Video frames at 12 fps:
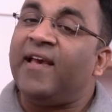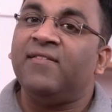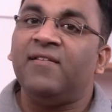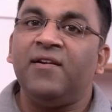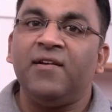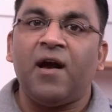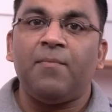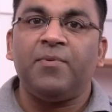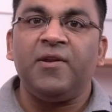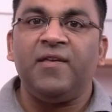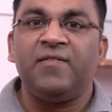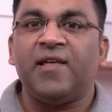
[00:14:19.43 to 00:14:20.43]
excellent
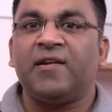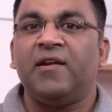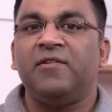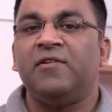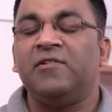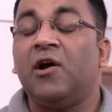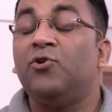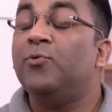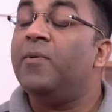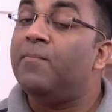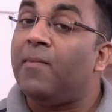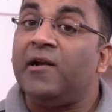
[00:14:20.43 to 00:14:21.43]
companies that can turn out to
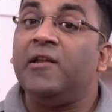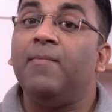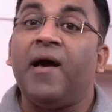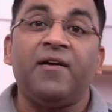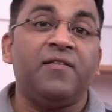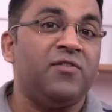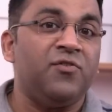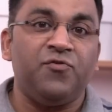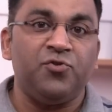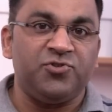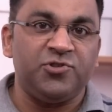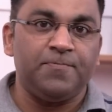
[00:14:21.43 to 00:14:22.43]
be multi-baggers in the
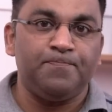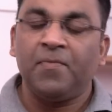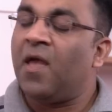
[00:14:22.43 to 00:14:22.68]
future.